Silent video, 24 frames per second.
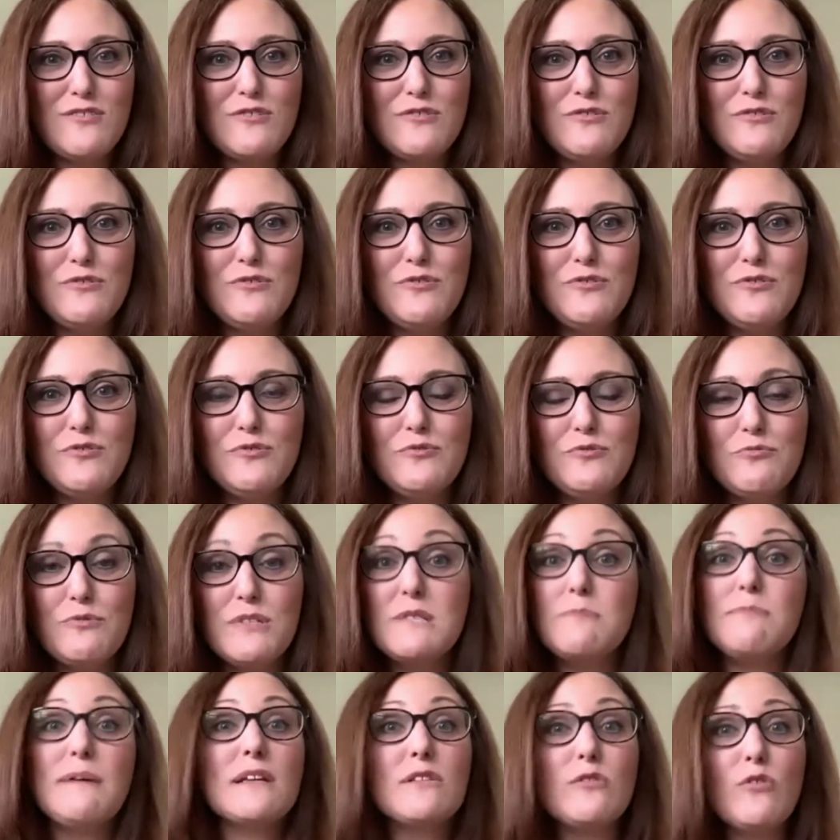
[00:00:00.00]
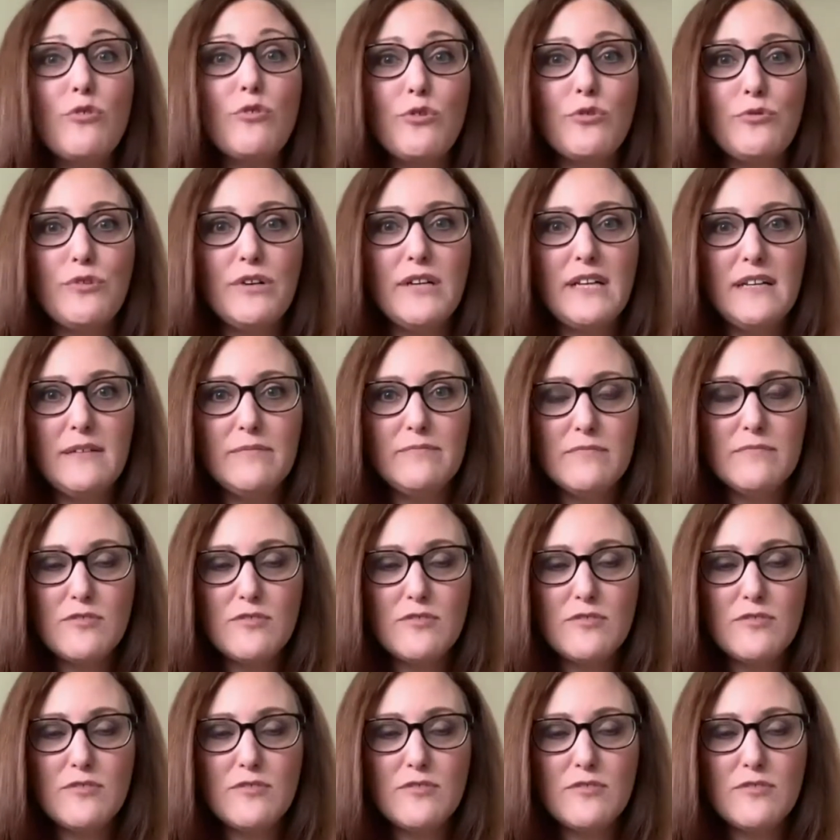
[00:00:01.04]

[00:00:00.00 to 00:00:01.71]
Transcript: to respect authority.